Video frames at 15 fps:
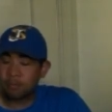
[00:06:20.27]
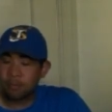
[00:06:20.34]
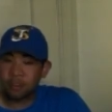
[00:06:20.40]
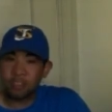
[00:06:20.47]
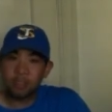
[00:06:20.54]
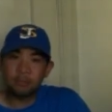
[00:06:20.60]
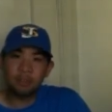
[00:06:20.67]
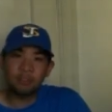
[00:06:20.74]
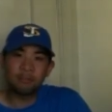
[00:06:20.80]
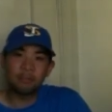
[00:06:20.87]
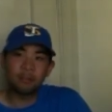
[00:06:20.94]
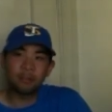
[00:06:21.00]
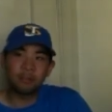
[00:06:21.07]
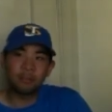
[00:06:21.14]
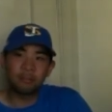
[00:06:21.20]
step in
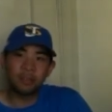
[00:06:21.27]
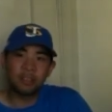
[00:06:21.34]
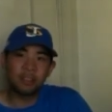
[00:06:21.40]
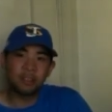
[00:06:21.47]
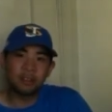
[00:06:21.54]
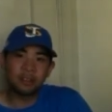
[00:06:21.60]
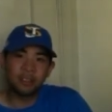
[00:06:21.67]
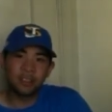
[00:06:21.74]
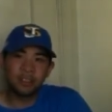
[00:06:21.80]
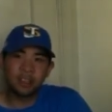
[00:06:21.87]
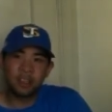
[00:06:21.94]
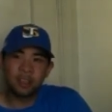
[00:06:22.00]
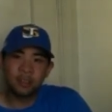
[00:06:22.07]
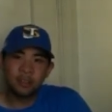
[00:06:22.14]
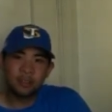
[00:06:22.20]
for immediately
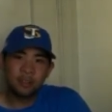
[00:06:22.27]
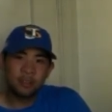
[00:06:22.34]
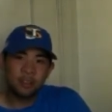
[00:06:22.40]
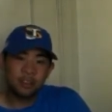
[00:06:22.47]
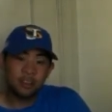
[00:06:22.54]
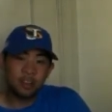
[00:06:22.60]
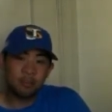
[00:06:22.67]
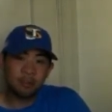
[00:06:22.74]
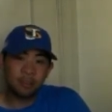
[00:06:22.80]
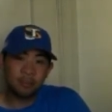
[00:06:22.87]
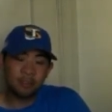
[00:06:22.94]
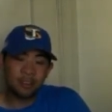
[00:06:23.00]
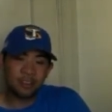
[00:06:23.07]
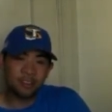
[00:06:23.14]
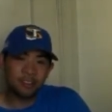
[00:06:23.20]
uh, helping the
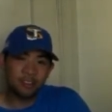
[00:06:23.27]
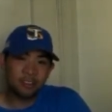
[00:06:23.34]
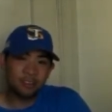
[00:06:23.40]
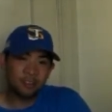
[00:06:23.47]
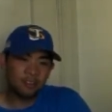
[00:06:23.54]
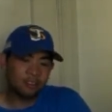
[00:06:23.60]
position.